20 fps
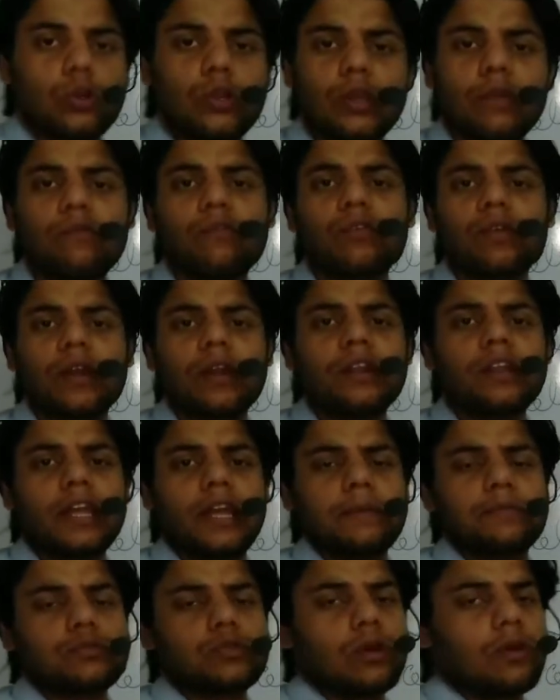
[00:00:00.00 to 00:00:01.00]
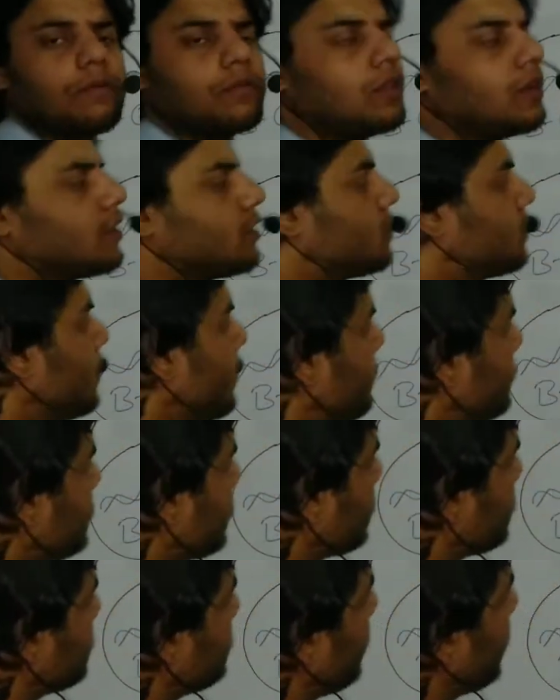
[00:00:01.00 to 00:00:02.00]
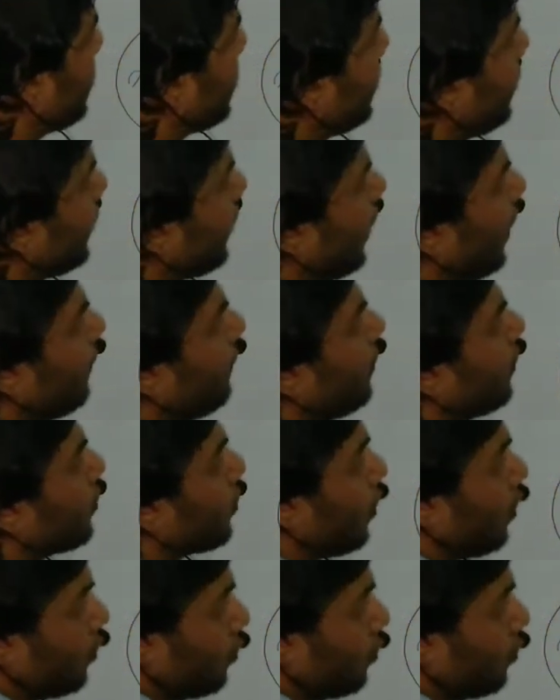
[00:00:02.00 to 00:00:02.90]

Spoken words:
different types of the receptors, but here I will draw